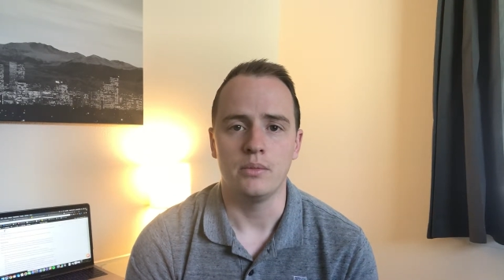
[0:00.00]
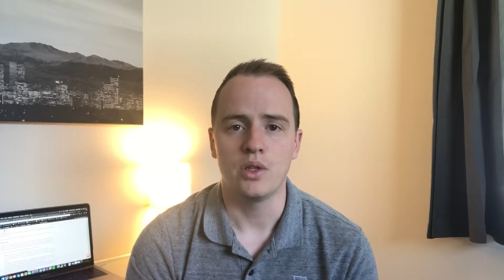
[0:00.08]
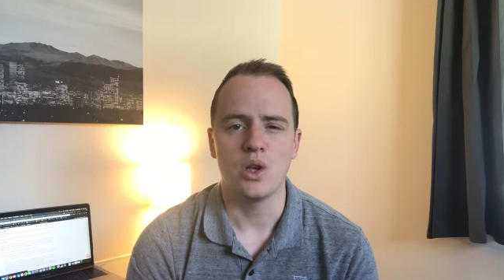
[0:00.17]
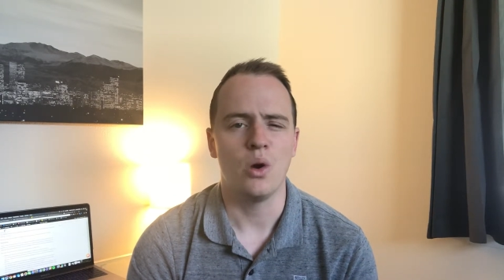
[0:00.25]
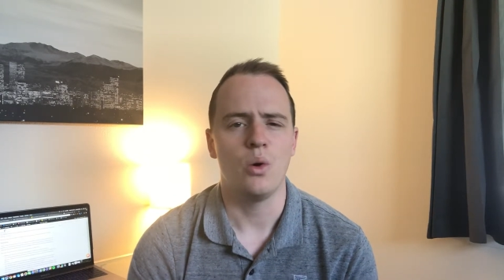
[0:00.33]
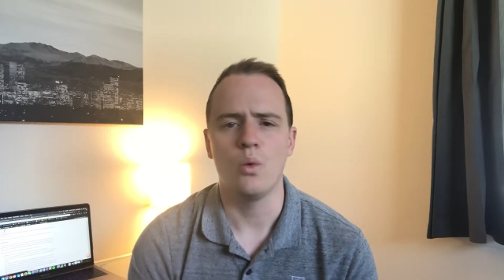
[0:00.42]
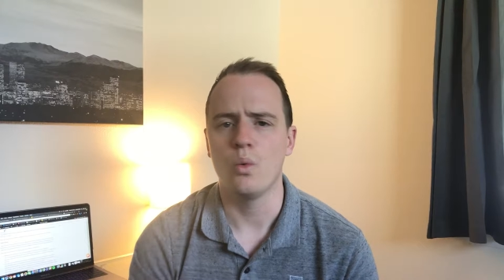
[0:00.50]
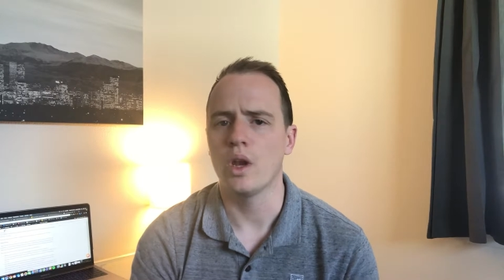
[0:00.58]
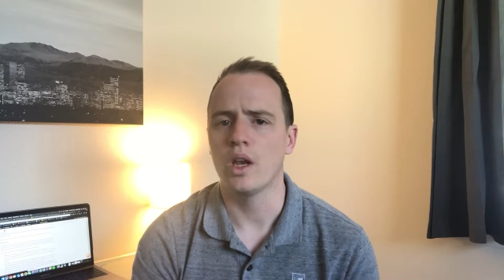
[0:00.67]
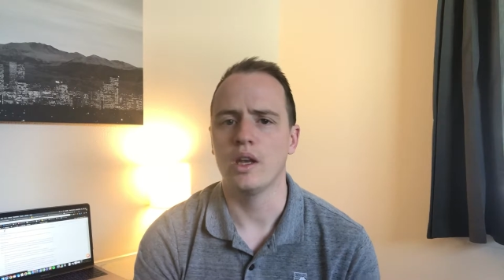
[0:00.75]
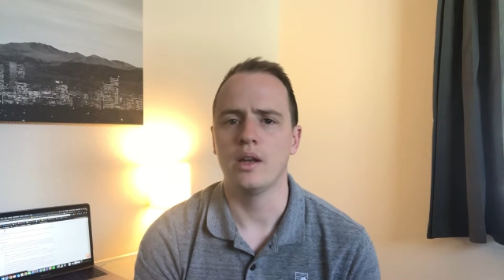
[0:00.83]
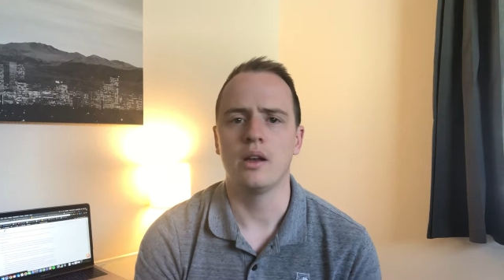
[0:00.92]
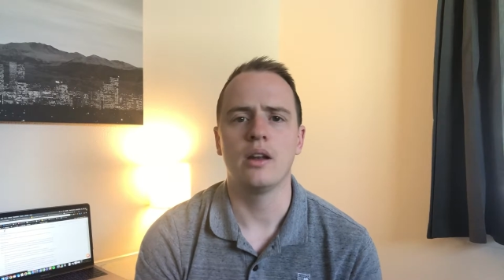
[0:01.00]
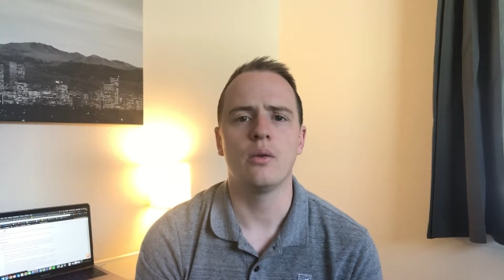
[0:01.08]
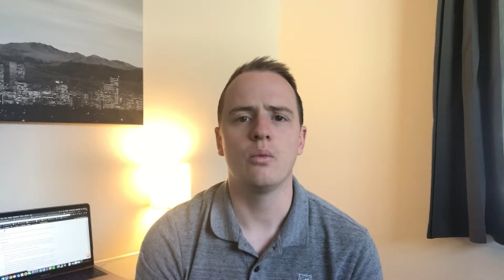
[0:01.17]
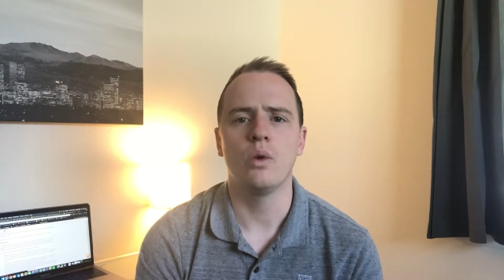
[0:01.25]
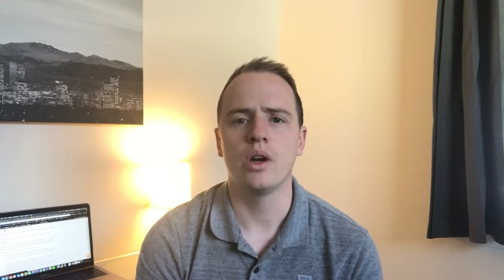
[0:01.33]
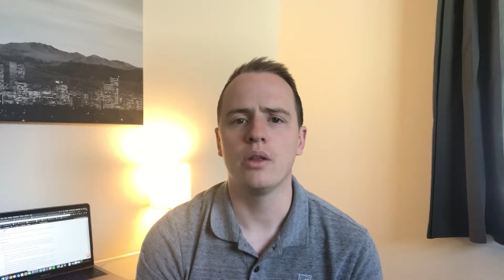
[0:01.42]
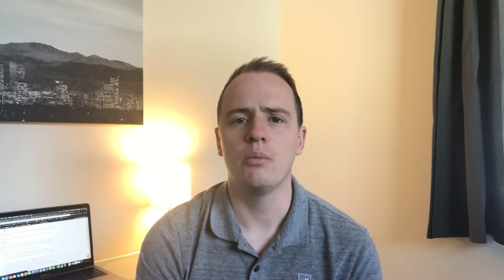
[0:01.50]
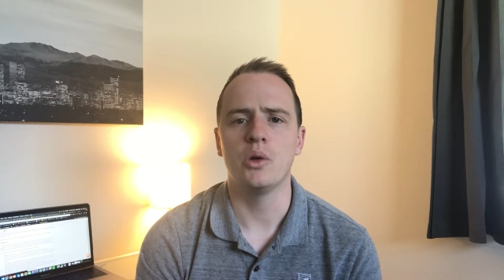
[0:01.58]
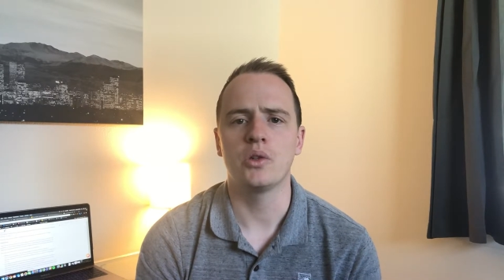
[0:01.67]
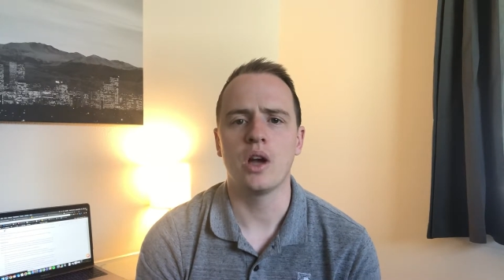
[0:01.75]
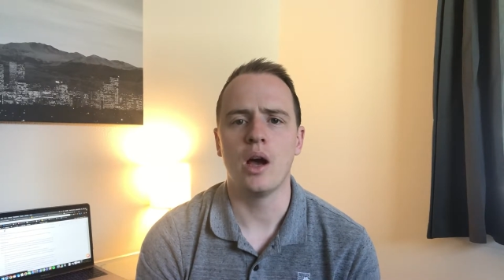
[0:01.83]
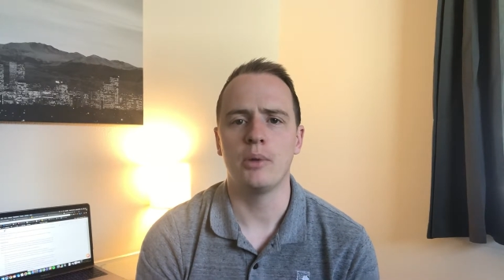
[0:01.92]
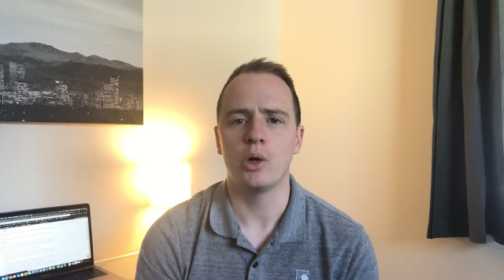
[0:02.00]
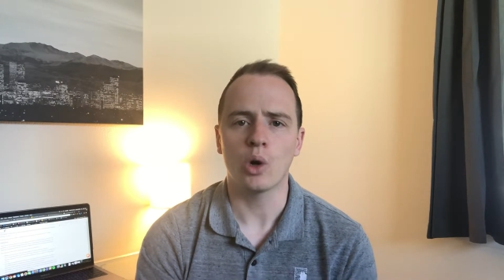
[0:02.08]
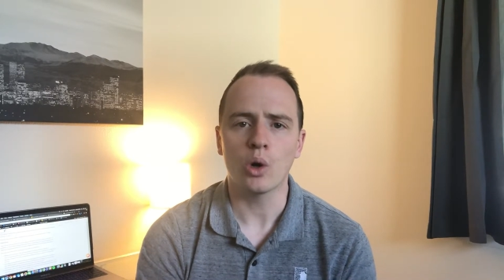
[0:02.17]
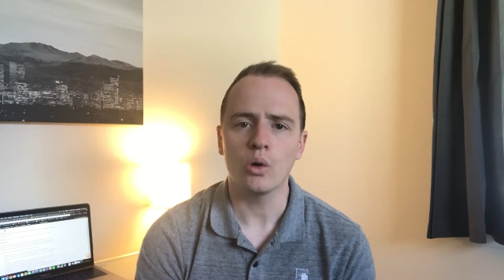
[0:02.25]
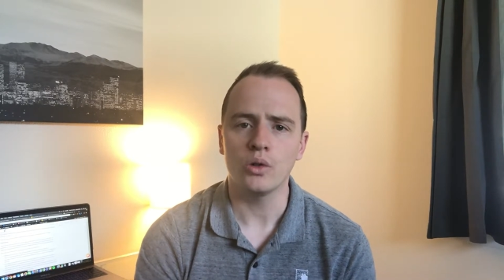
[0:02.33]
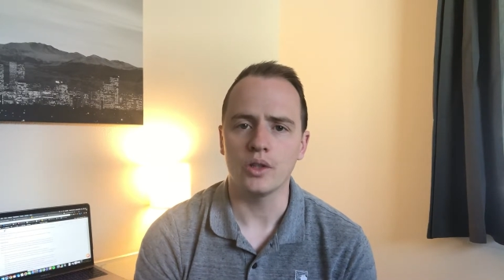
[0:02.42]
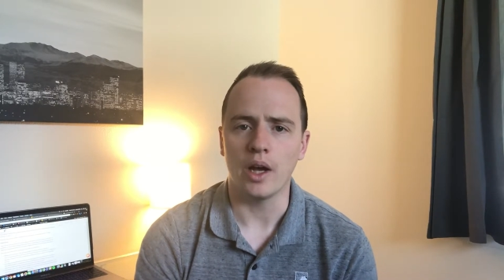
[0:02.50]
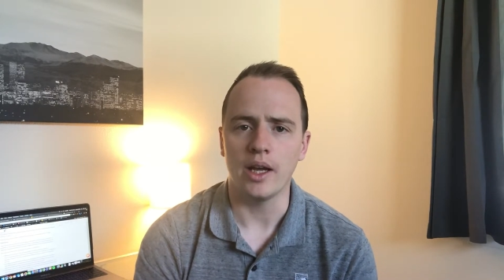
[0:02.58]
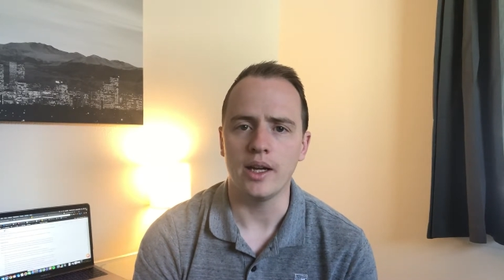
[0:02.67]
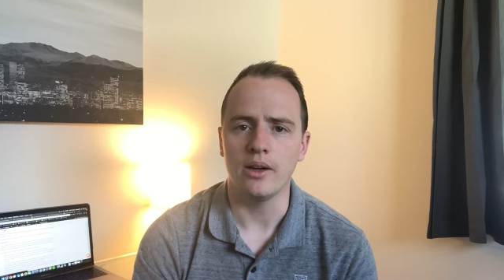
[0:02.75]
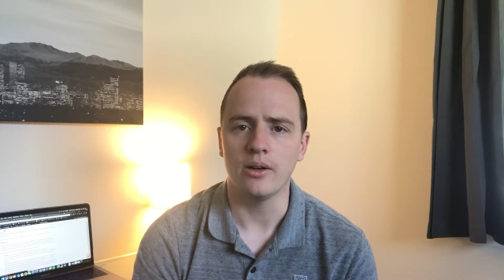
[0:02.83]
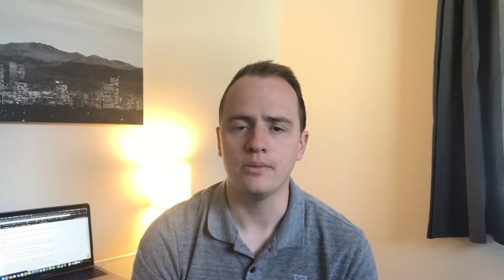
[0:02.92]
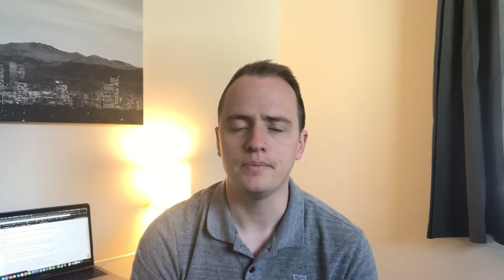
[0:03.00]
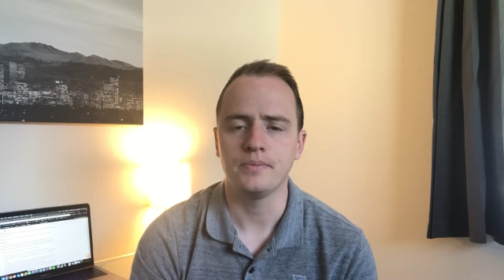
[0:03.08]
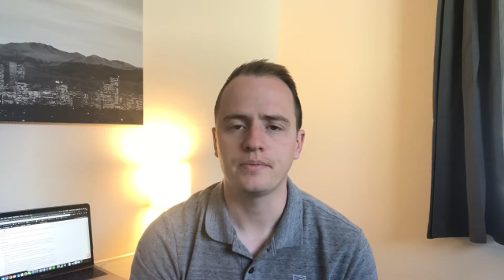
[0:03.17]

So when one of the most common hurdles I hear is